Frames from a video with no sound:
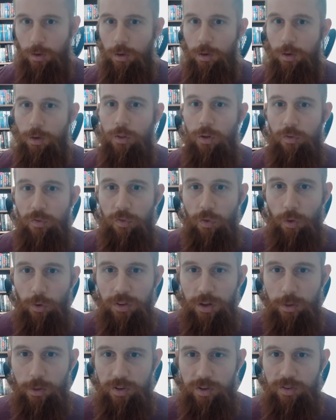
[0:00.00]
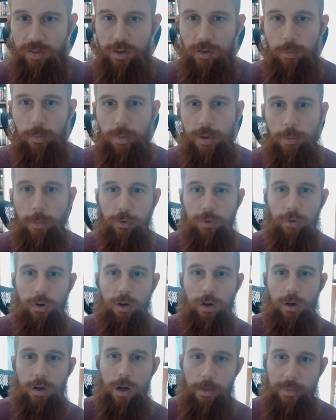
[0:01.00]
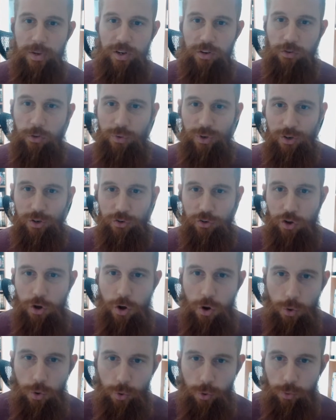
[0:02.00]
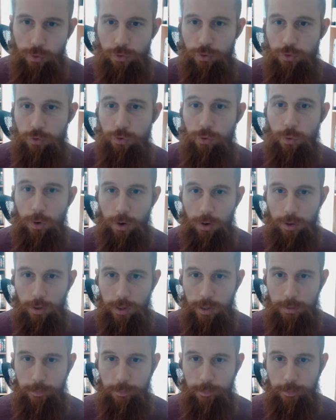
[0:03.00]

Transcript: The fault that we see is people start coming to their toes too early.